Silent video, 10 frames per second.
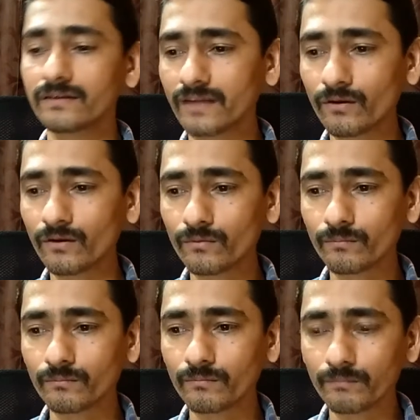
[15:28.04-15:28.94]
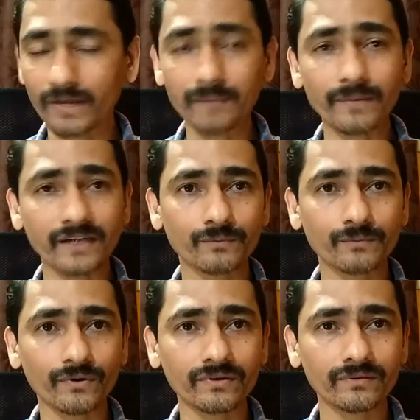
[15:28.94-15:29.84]
Now my
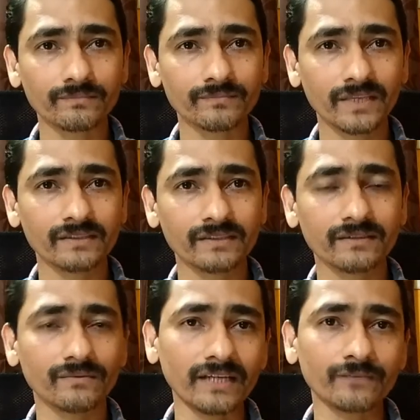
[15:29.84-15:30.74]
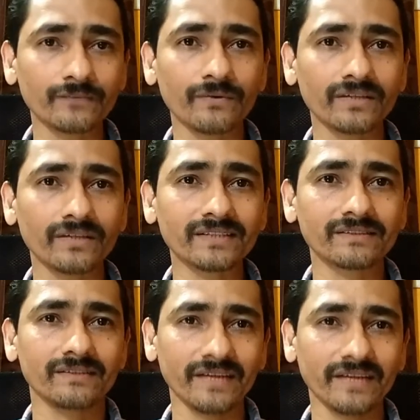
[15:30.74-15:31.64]
passport is valid for
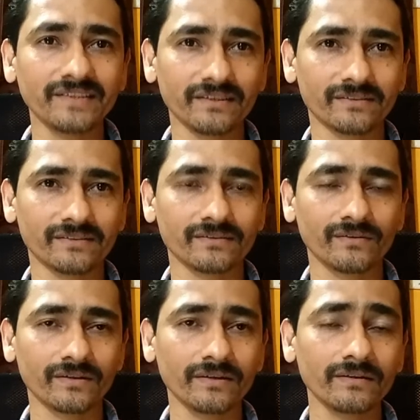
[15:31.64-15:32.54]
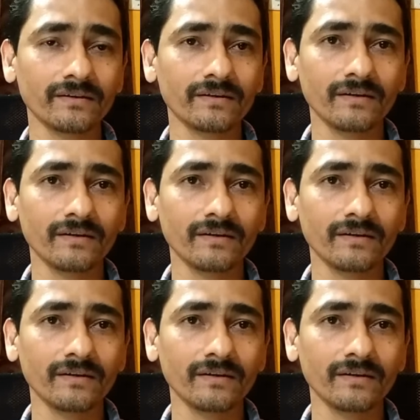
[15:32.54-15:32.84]
next 8 years, okay,